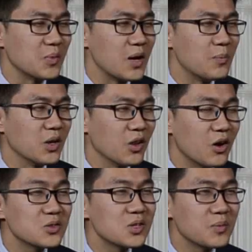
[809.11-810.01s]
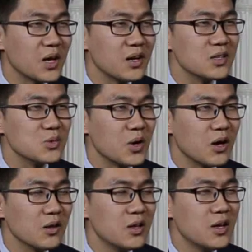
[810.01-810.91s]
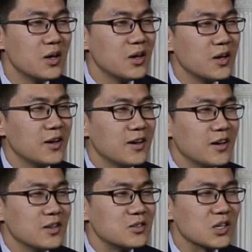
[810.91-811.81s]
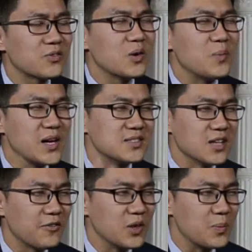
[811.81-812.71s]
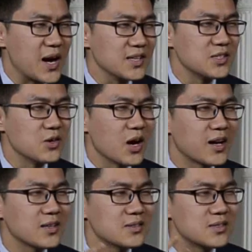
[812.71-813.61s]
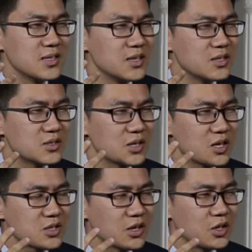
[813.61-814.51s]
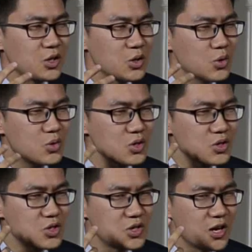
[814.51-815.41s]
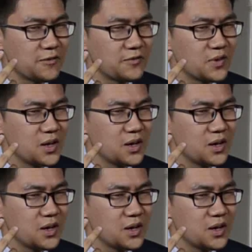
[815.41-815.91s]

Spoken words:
gain, but long-term gain as well. Just from myself in the past year, I can see such a huge shift